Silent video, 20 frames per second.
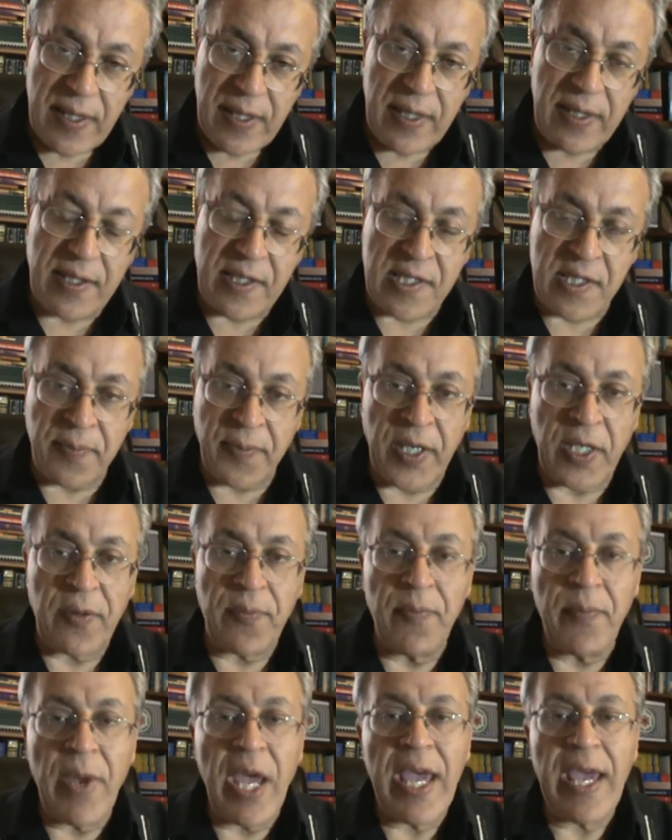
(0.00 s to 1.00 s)
It is
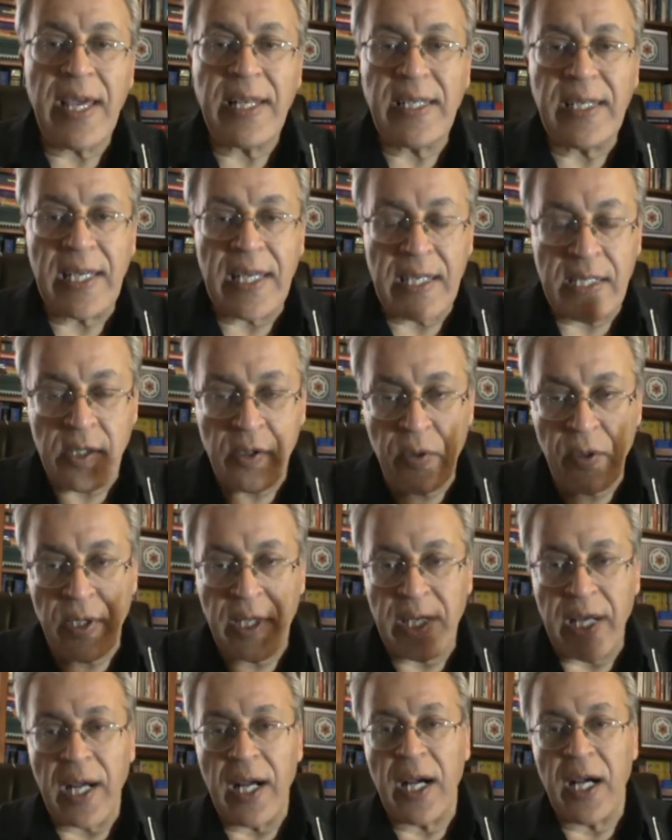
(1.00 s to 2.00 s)
about man is
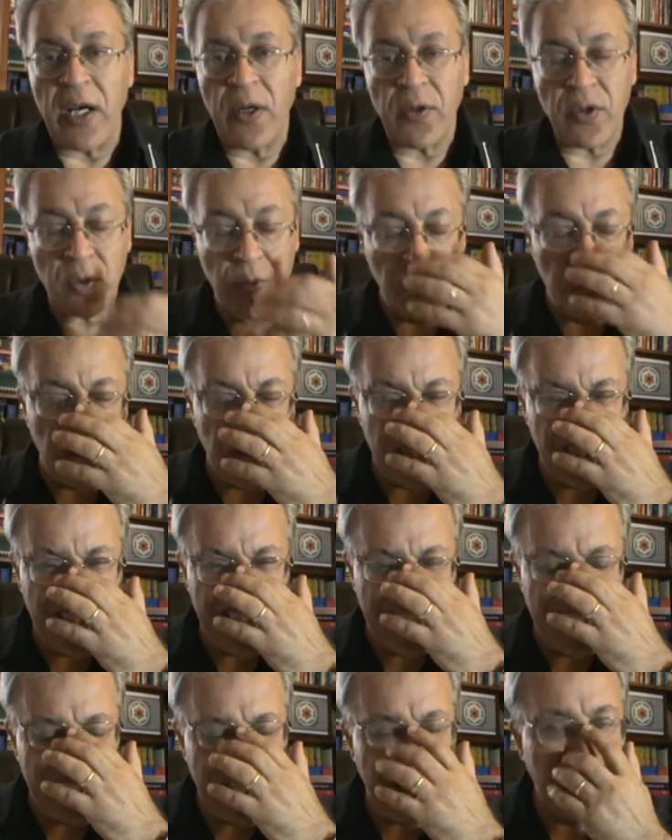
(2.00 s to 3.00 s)
going out,
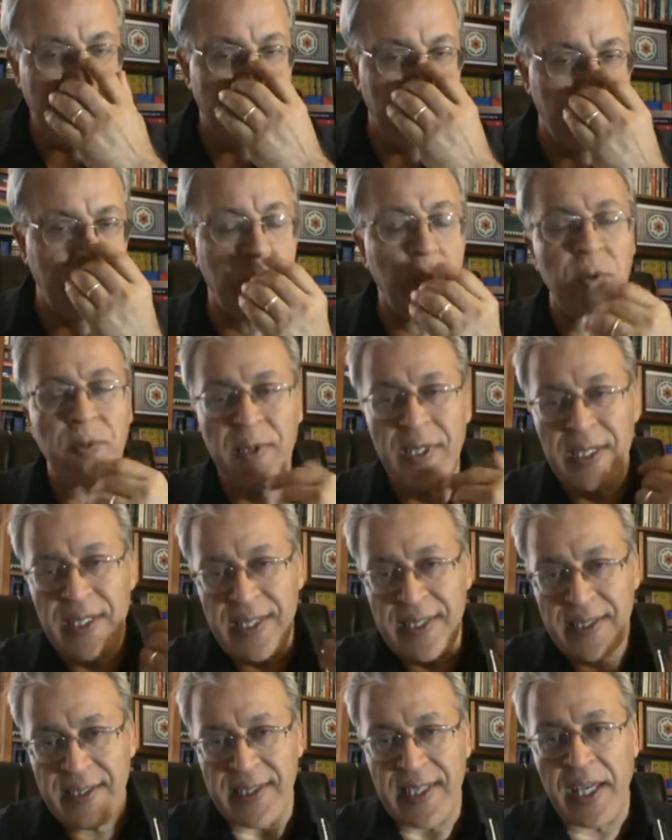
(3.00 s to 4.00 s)
working, a woman
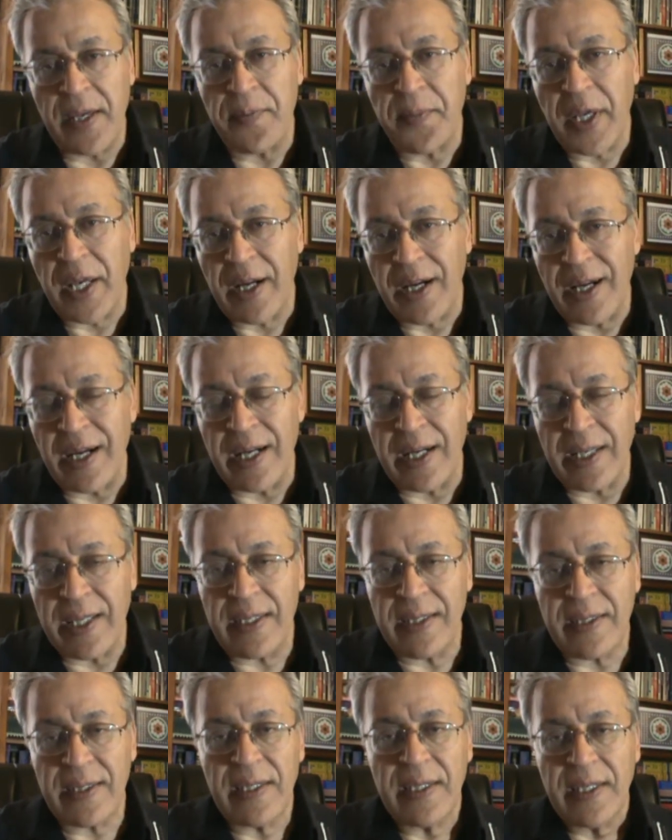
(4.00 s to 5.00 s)
staying
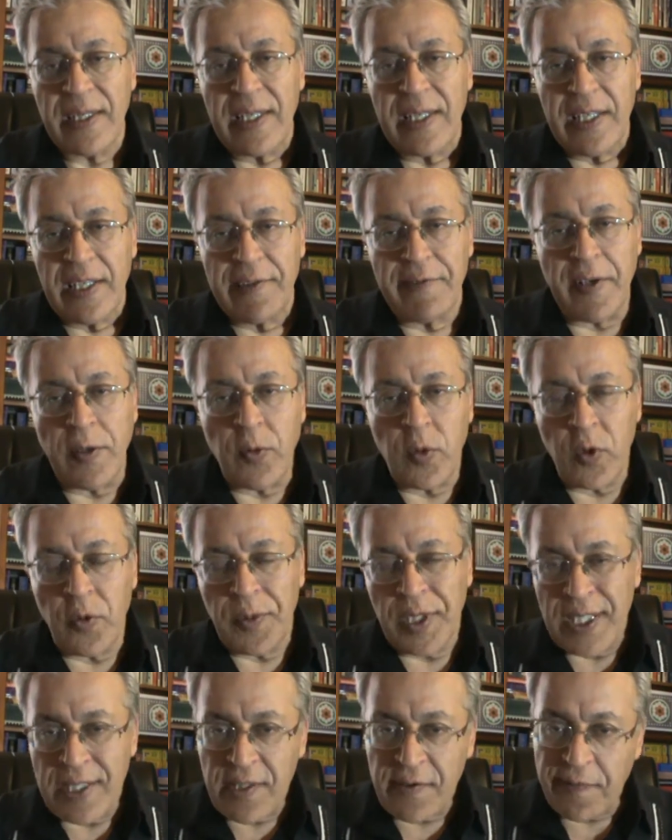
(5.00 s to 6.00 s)
behind. If a
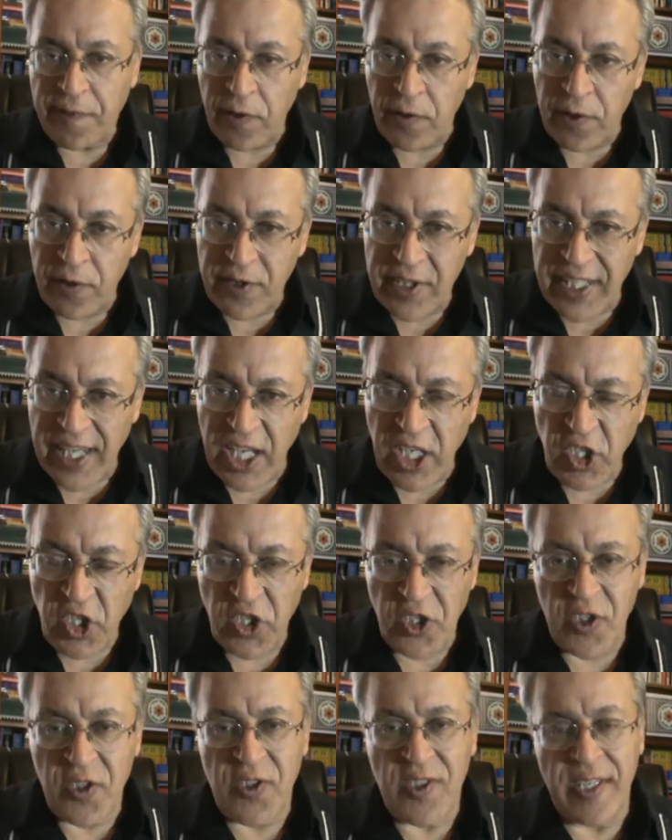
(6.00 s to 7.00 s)
woman is
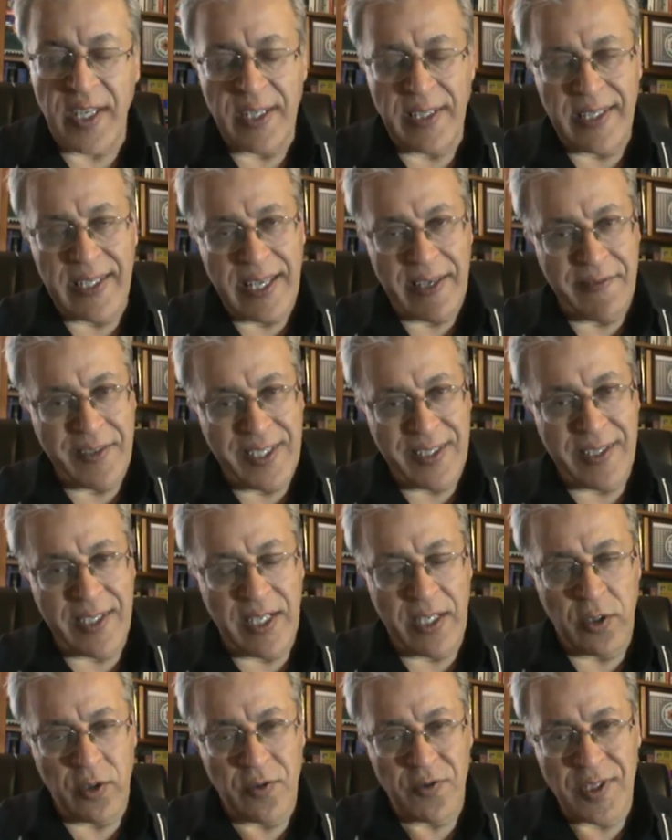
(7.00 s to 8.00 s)
flirtatious and having
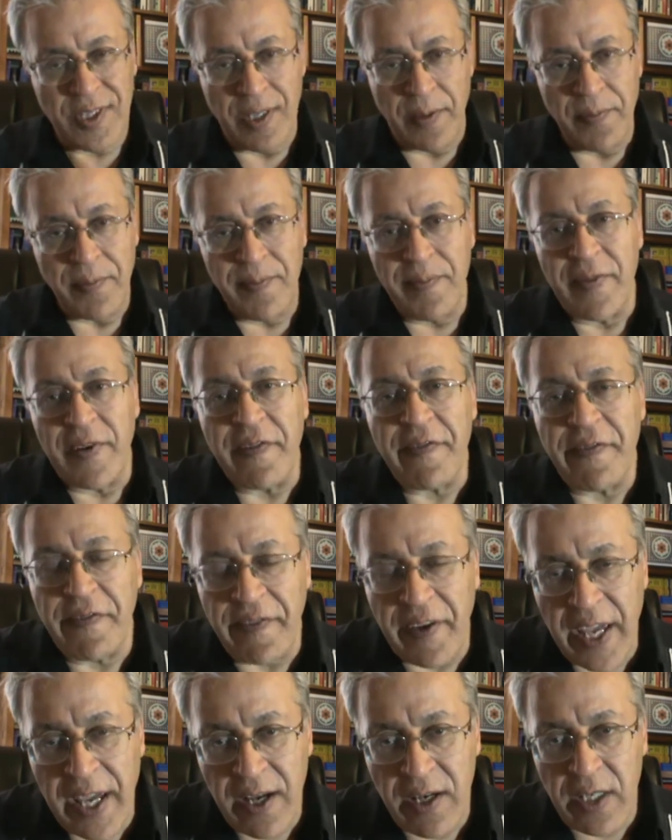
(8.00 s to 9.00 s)
kind of some
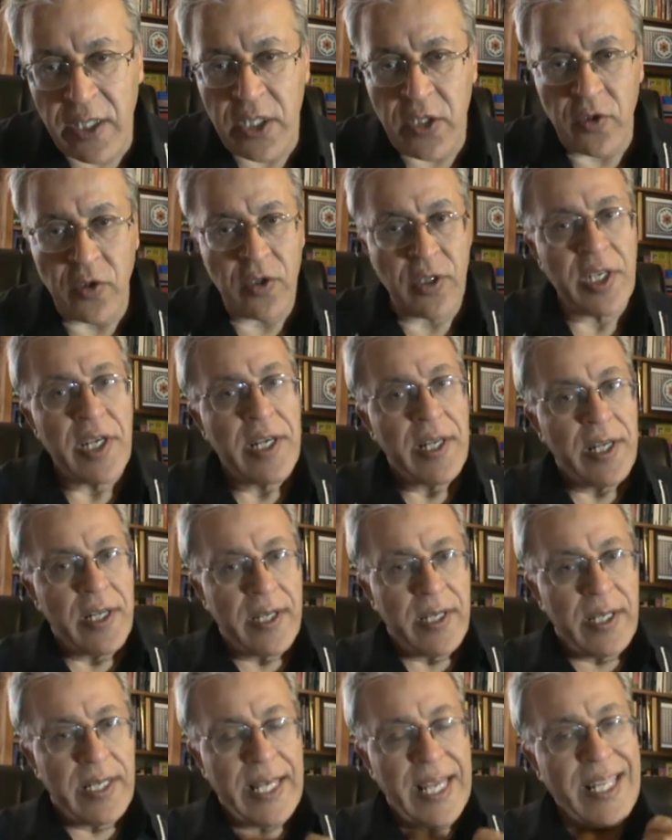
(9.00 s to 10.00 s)
affairs or
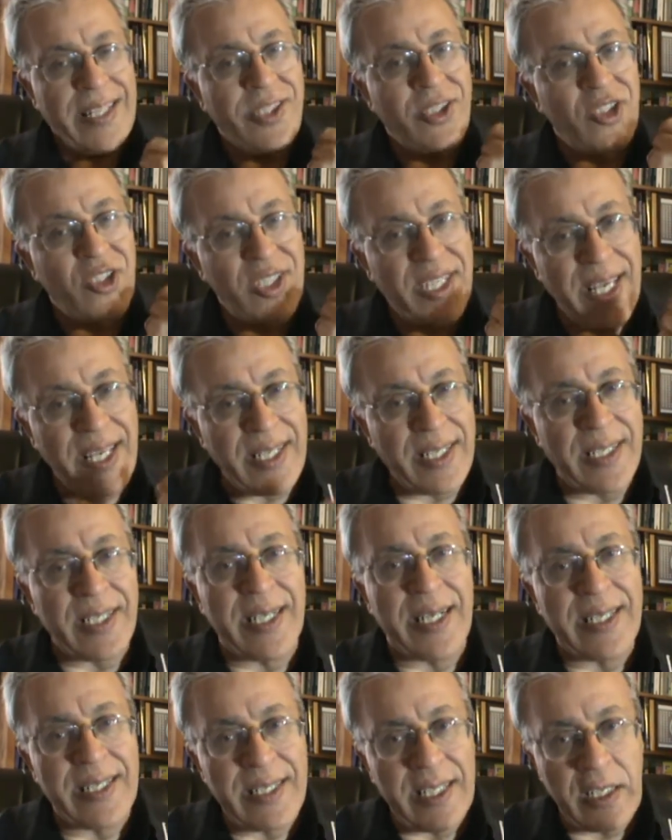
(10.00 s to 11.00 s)
entertain an
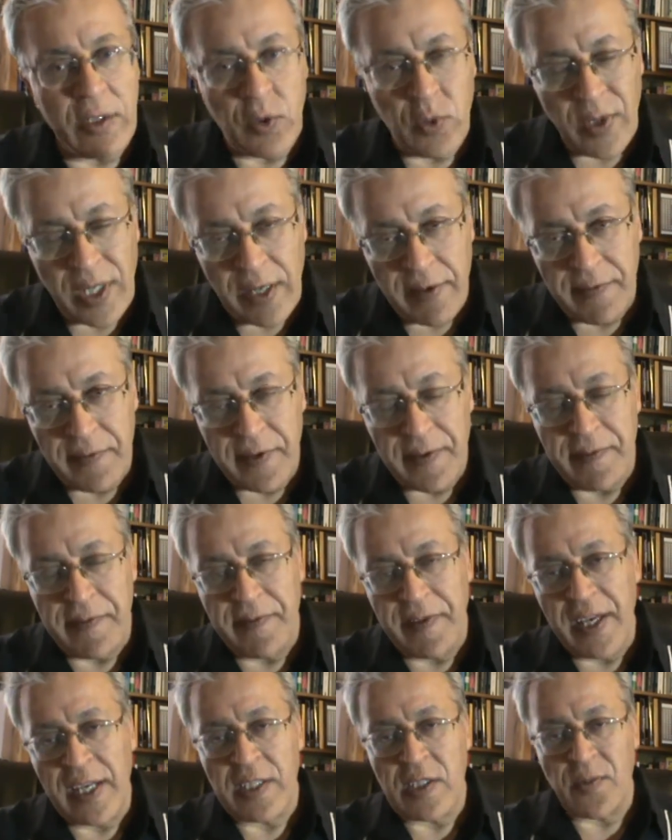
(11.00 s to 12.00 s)
idea to have
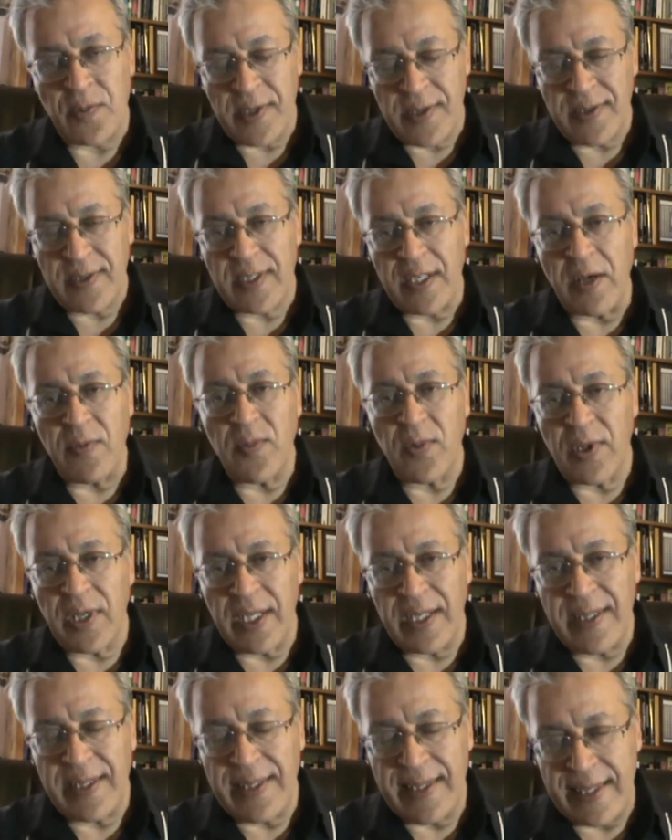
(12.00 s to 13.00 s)
affairs with
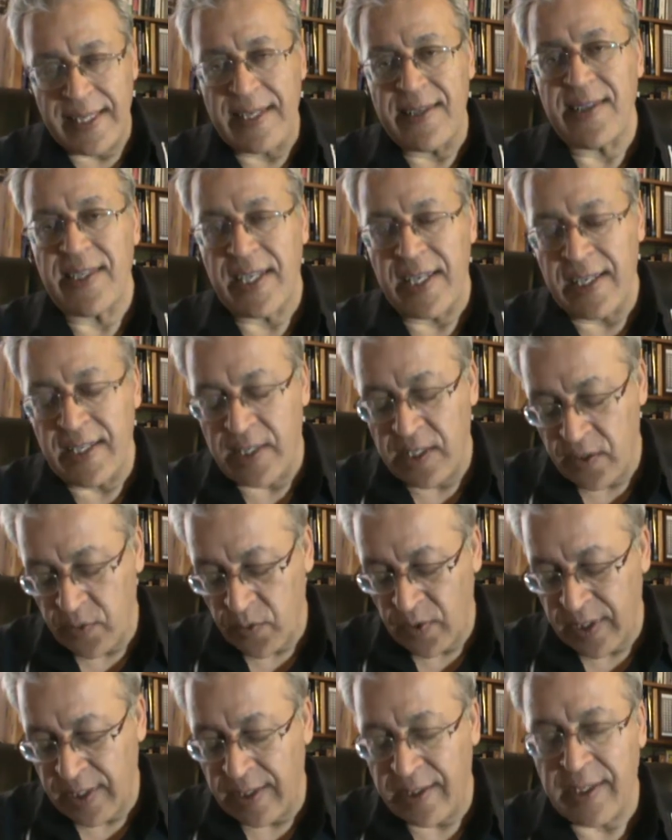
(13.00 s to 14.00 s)
someone, this is
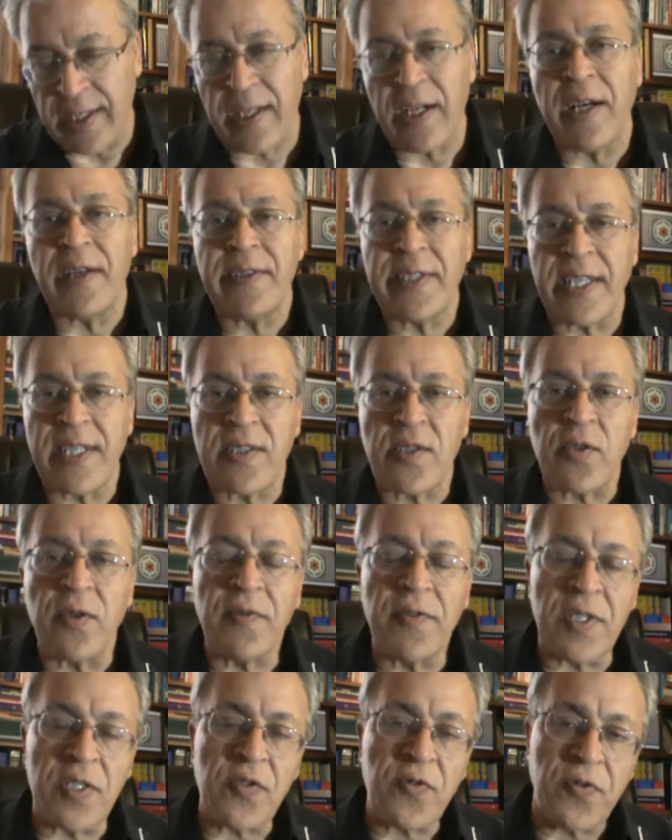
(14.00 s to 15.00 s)
within the context
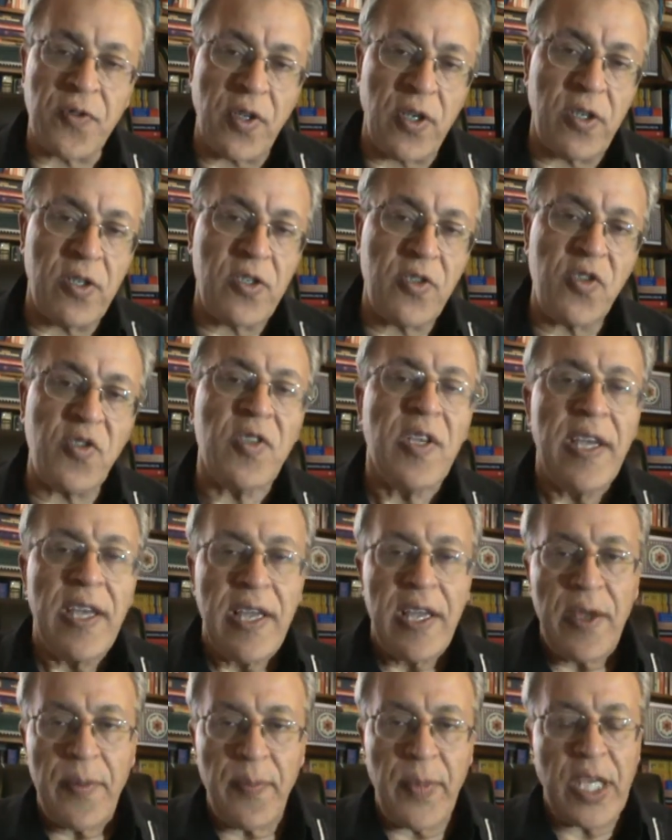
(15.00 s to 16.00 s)
of this verse.
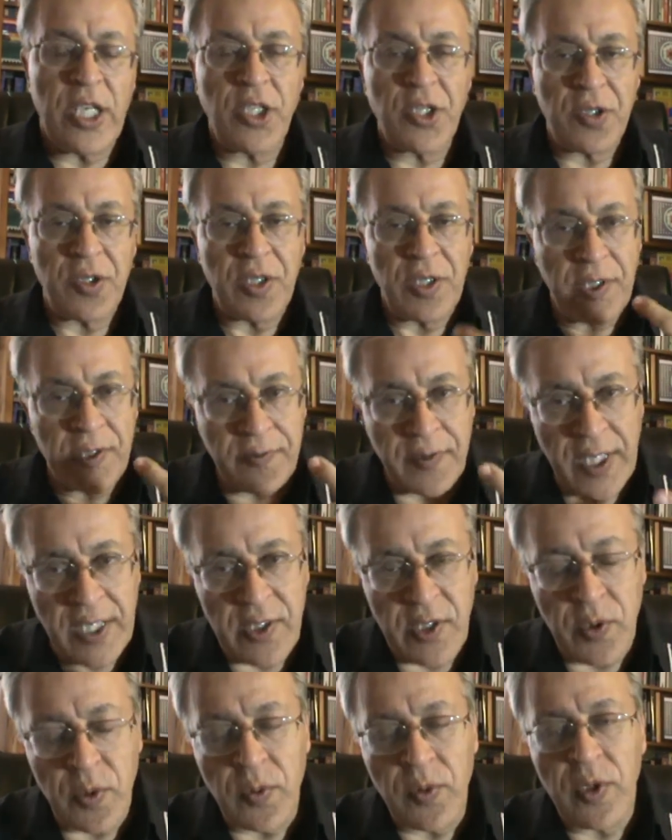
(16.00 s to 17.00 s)
Men should
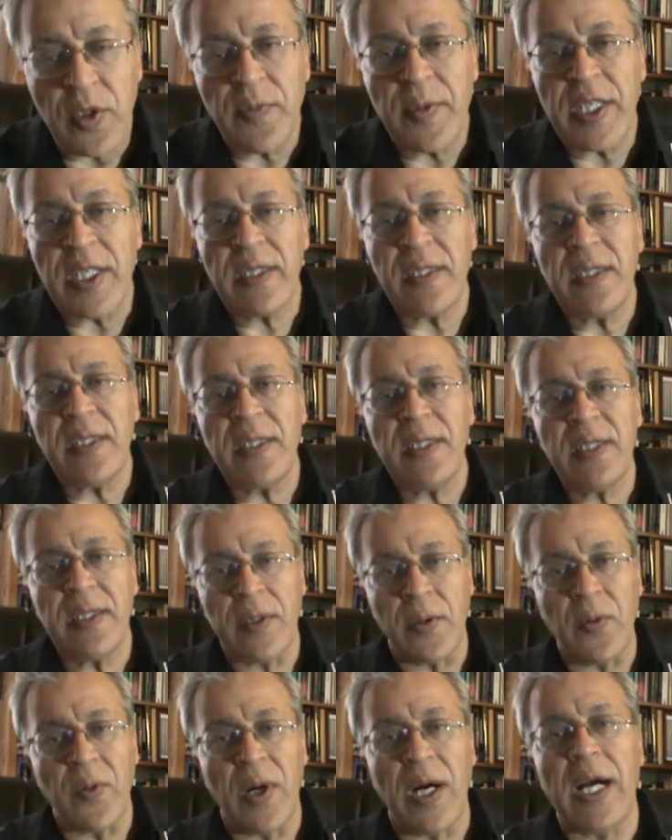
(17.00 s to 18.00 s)
advise the woman,
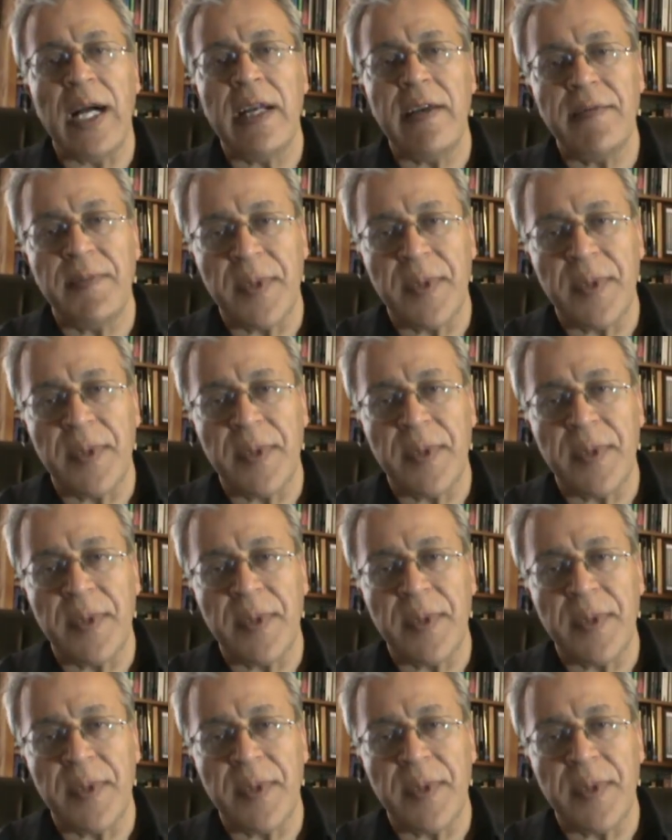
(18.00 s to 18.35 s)
the wife,